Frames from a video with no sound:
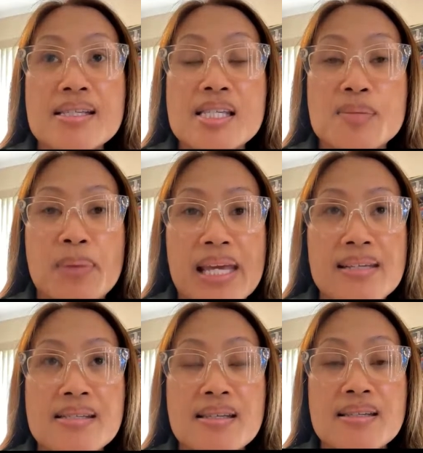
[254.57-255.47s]
this
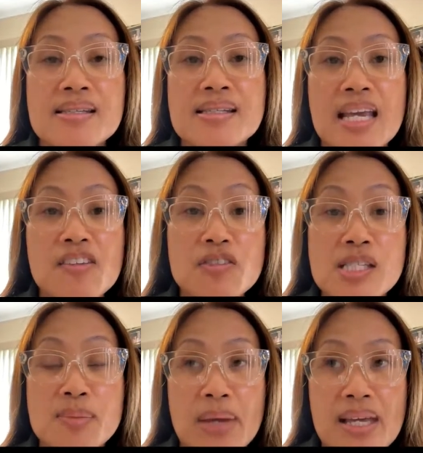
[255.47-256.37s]
space, a safe
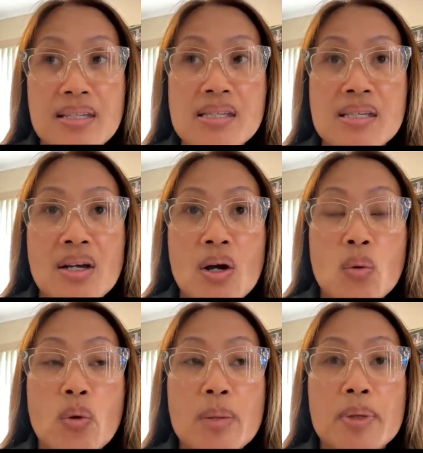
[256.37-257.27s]
space
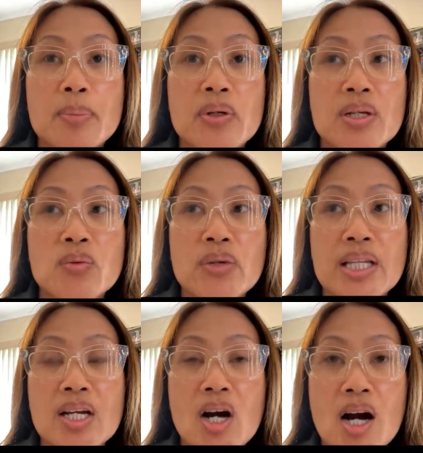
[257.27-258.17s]
where people can
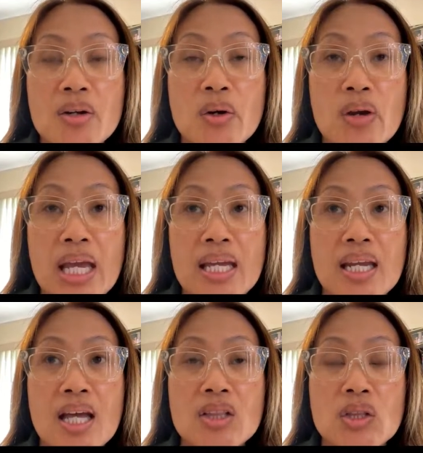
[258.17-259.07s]
really
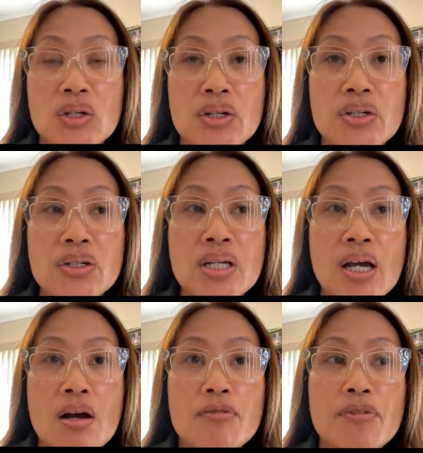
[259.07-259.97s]
congregate and learn
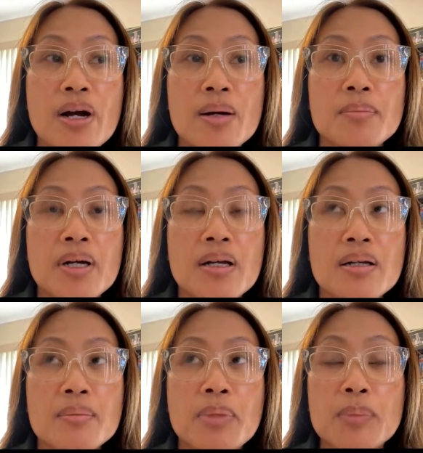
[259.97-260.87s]
from
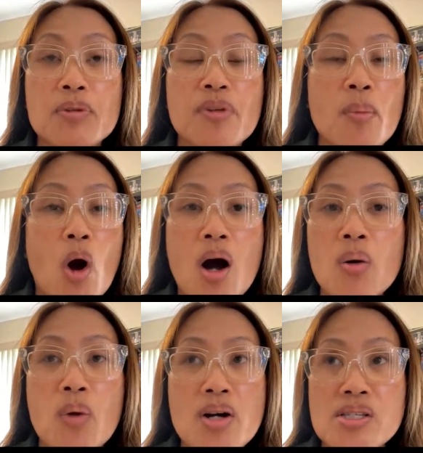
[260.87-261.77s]
people from
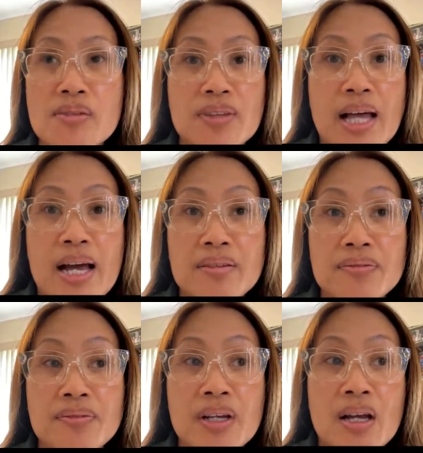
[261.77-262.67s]
all walks of
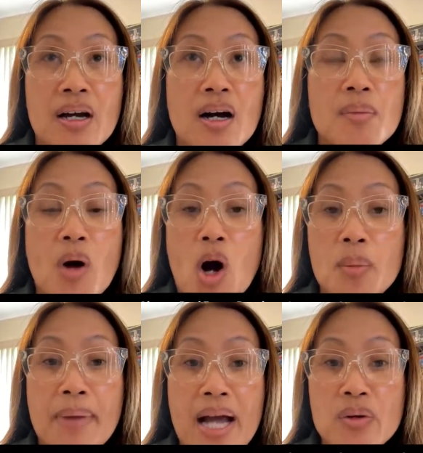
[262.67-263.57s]
life,
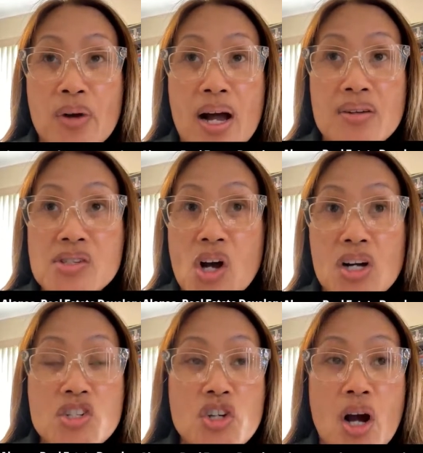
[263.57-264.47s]
all backgrounds,
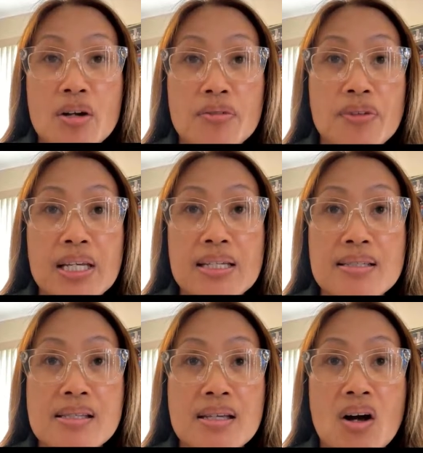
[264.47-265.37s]
all
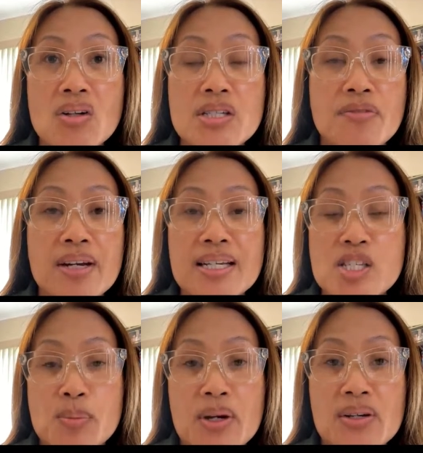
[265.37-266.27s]
geographies, all different
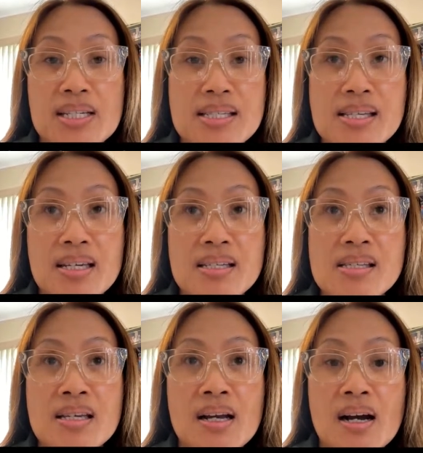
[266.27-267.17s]

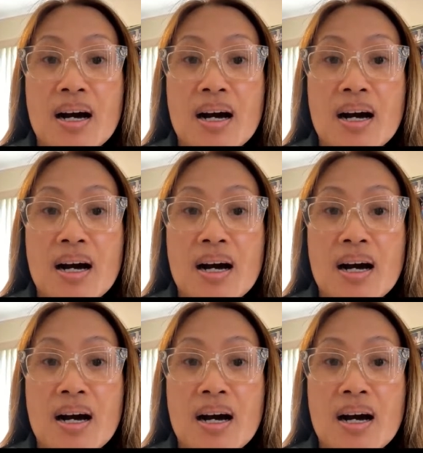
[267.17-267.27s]
experiences.